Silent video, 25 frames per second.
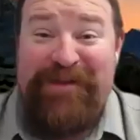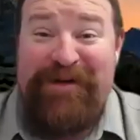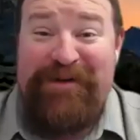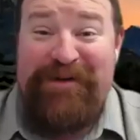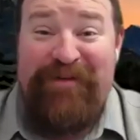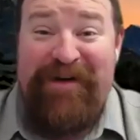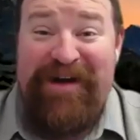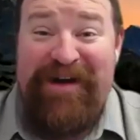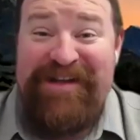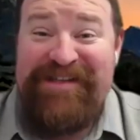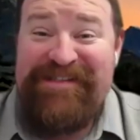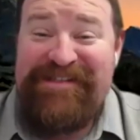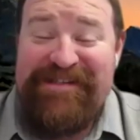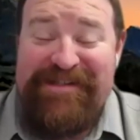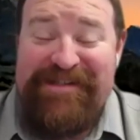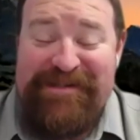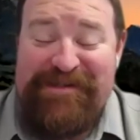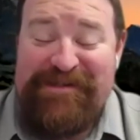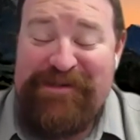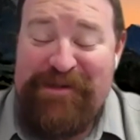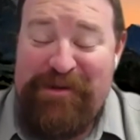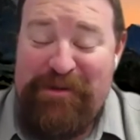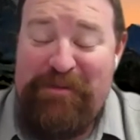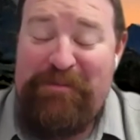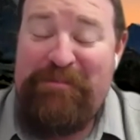
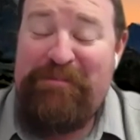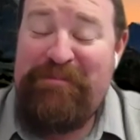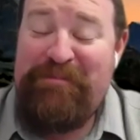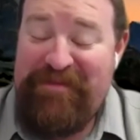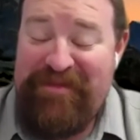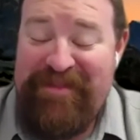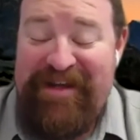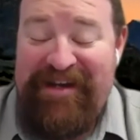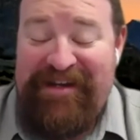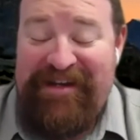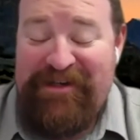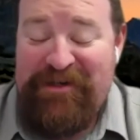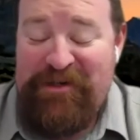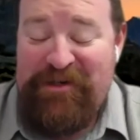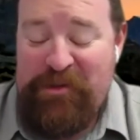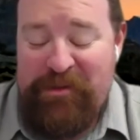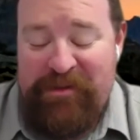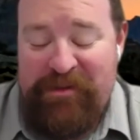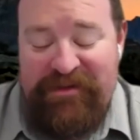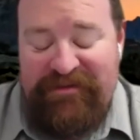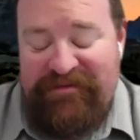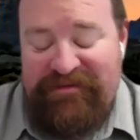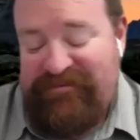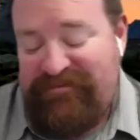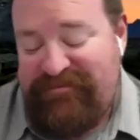devices, so they can do
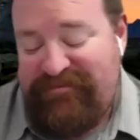it.